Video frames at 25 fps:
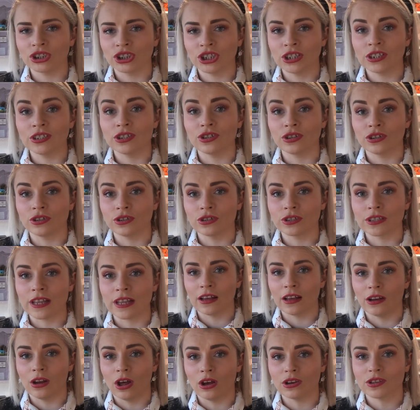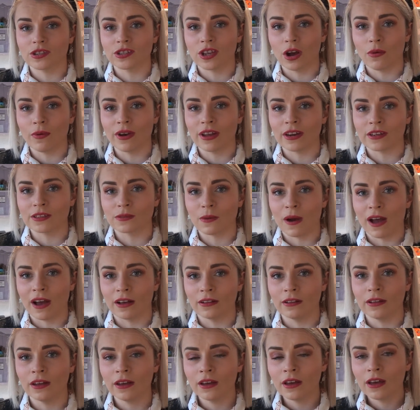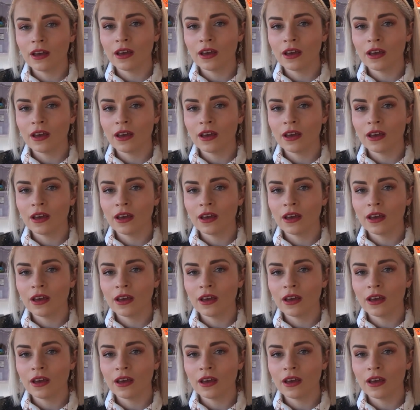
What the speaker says: She does lot of sewing as well.